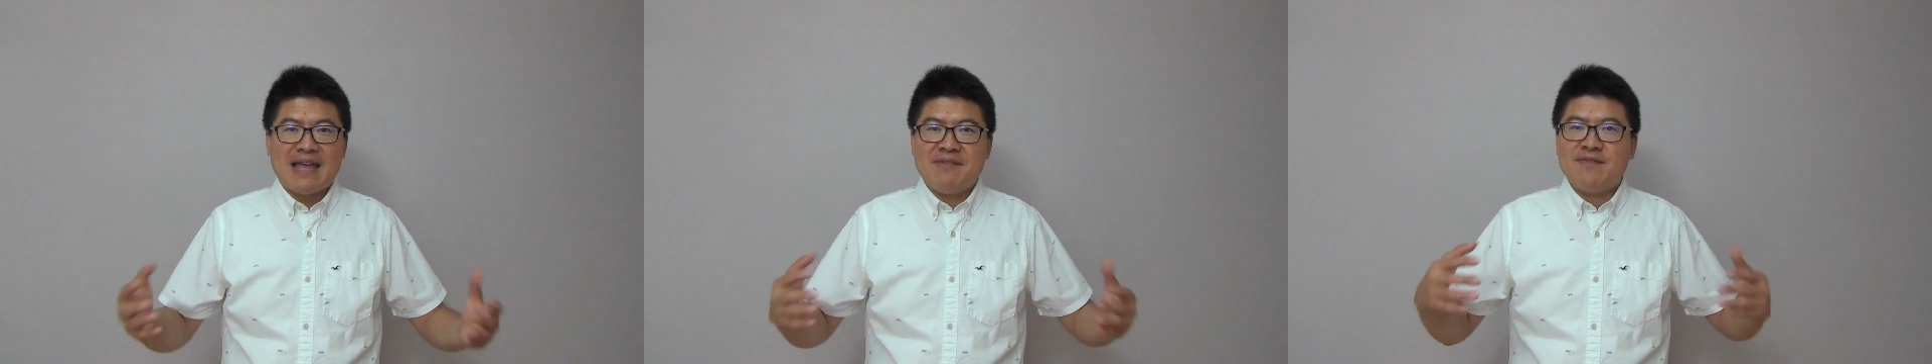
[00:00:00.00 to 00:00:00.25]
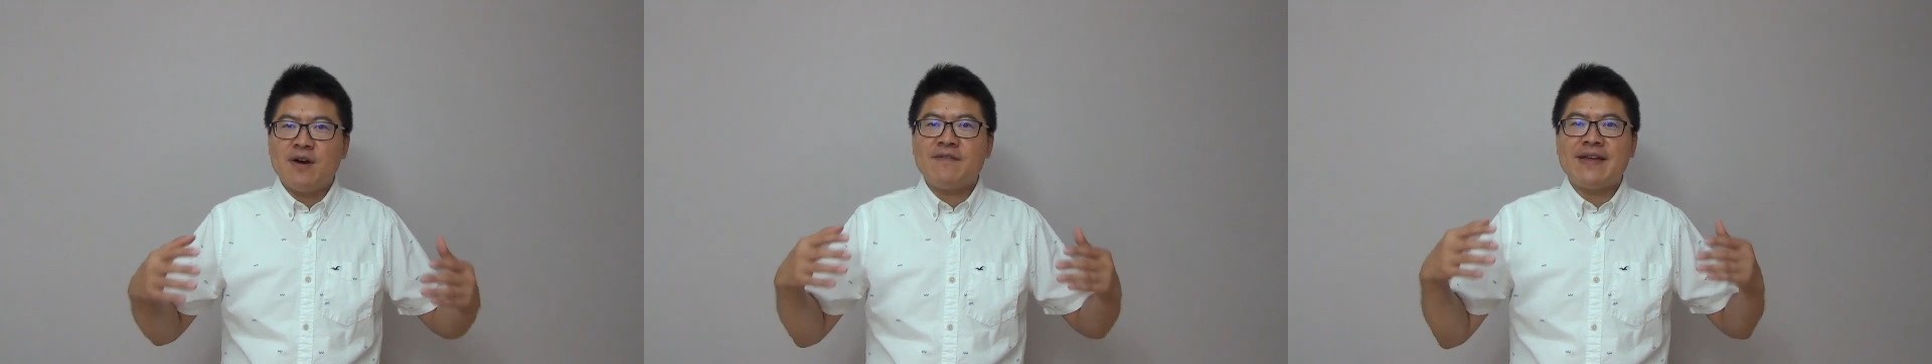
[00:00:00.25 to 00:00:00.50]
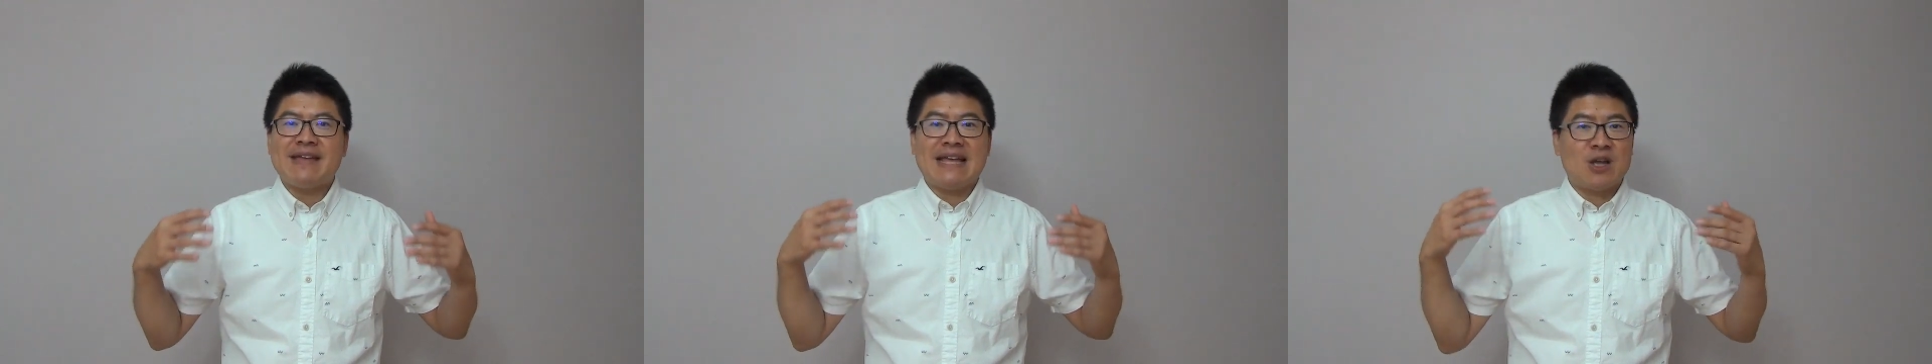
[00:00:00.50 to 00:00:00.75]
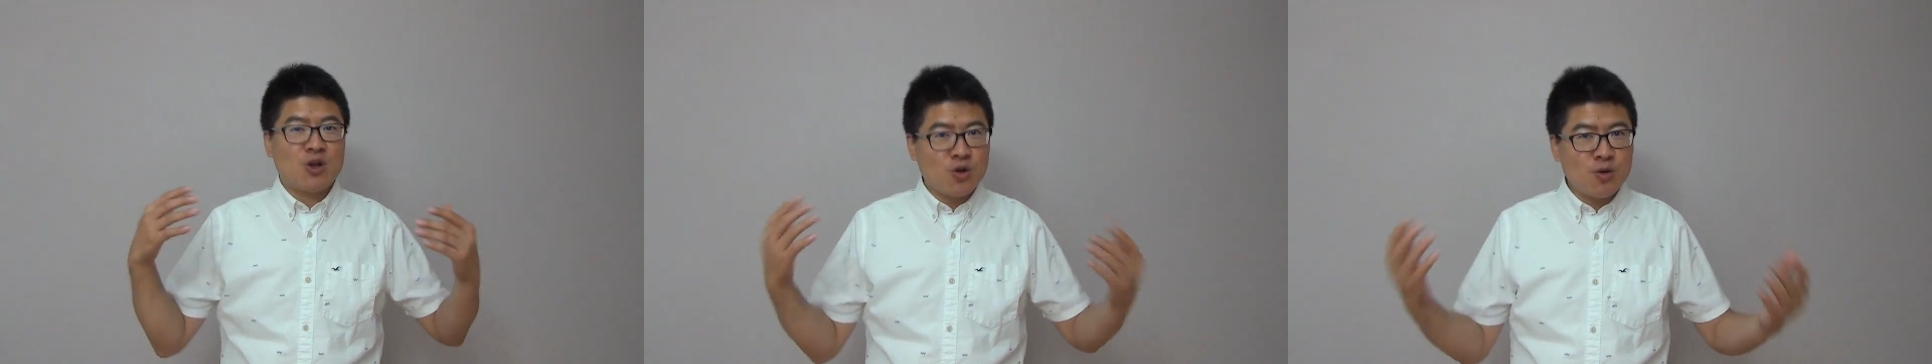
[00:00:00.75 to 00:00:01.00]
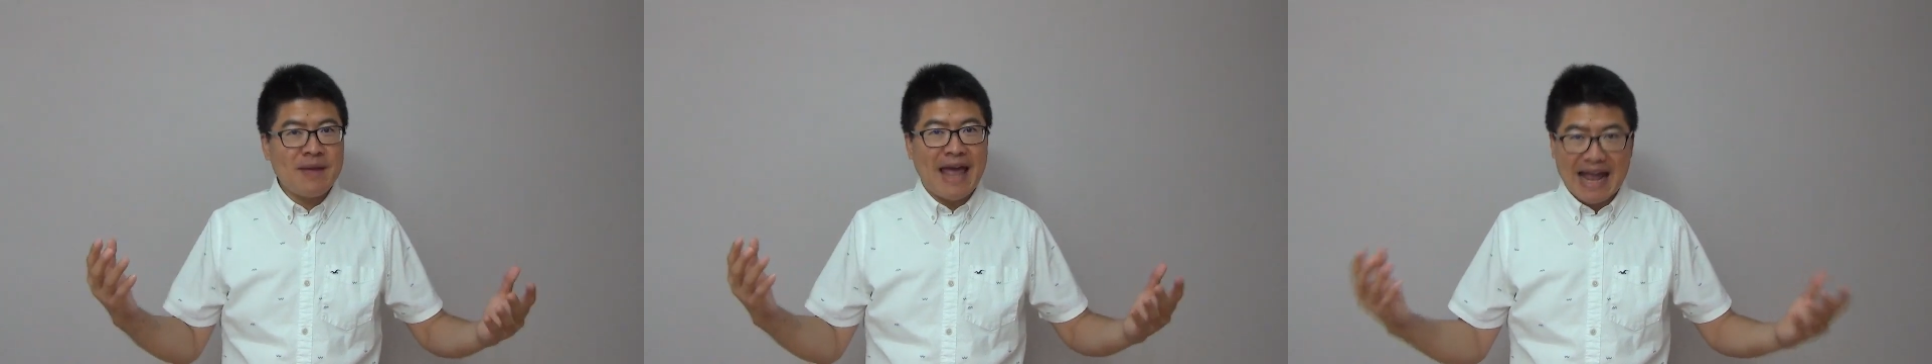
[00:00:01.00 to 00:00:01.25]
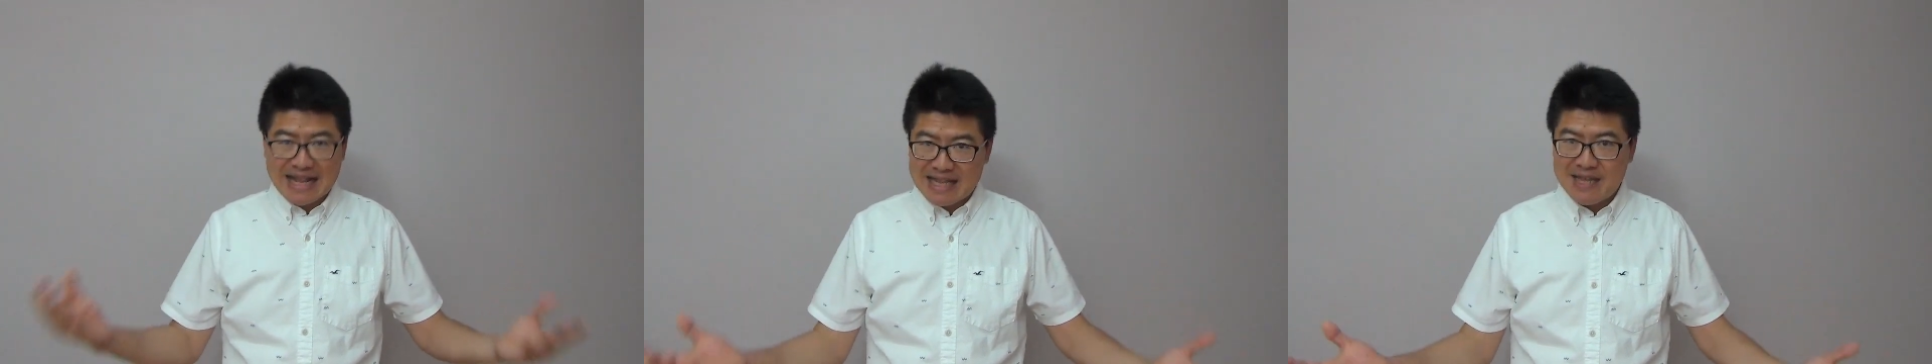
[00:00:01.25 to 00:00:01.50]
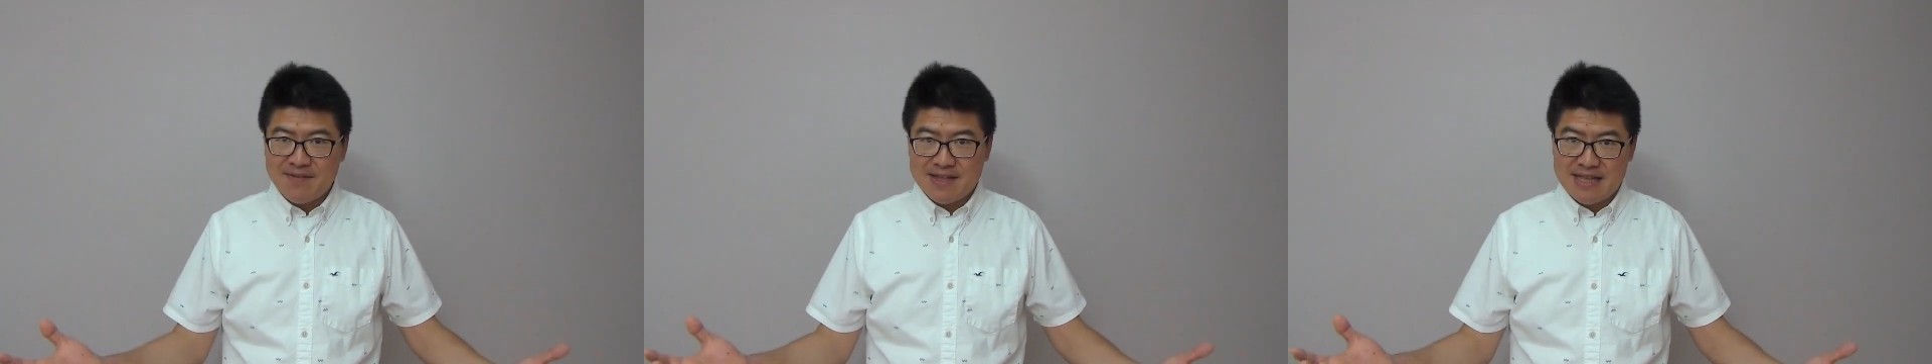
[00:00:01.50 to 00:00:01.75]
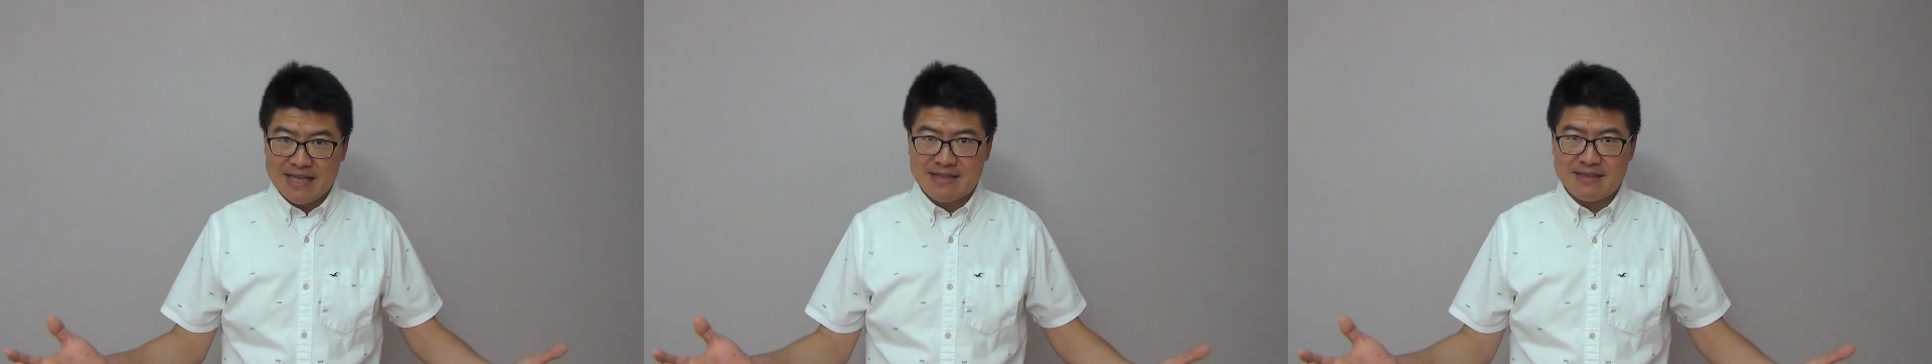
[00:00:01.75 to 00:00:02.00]
involving in group
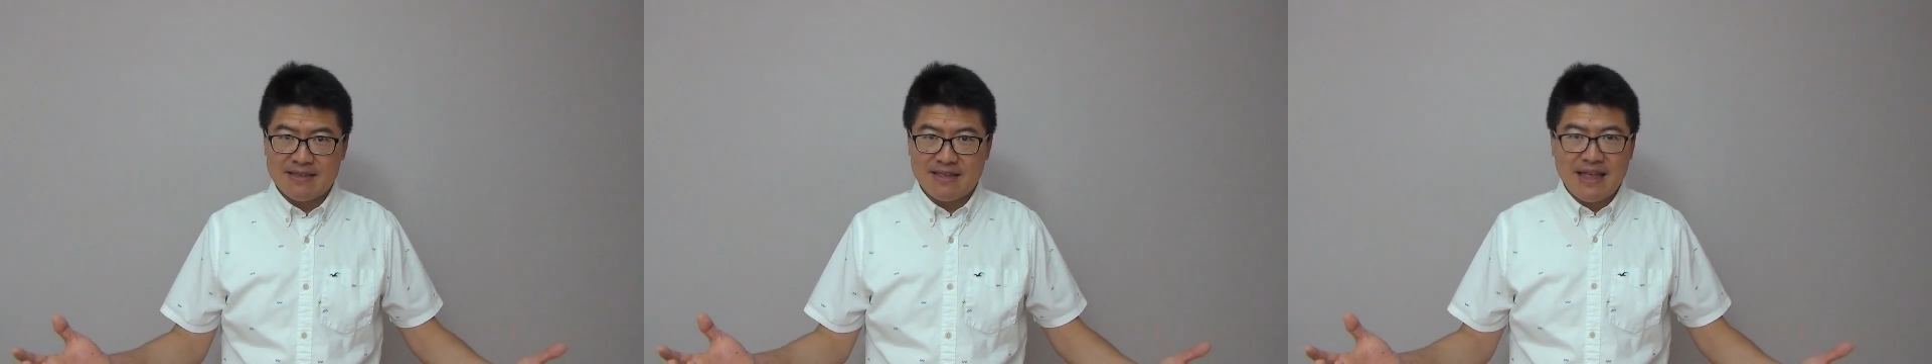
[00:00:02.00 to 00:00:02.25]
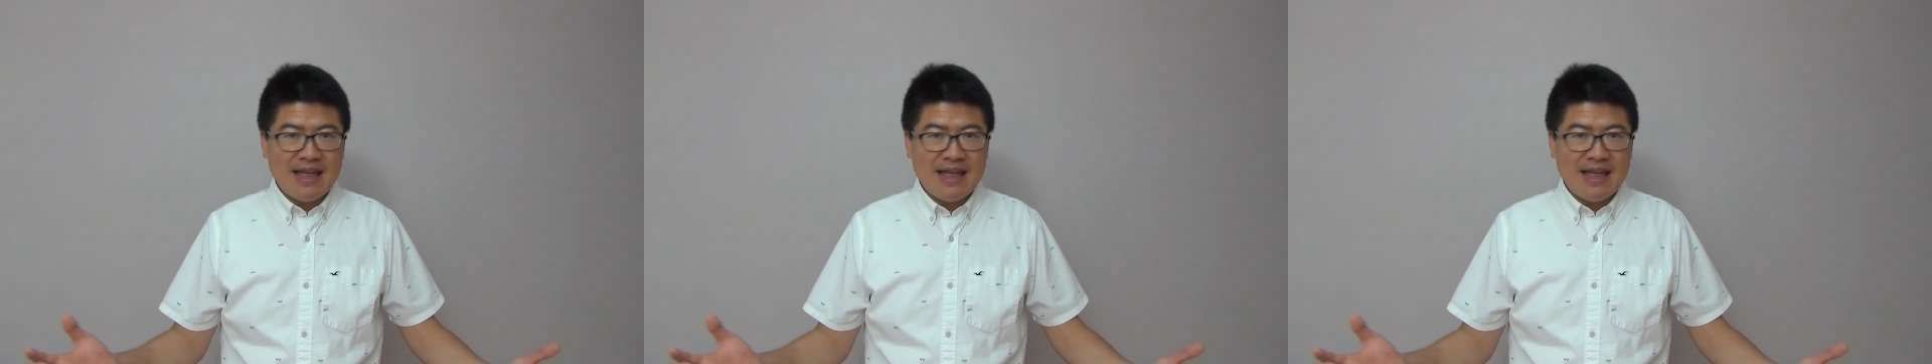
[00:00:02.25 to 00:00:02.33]
activities,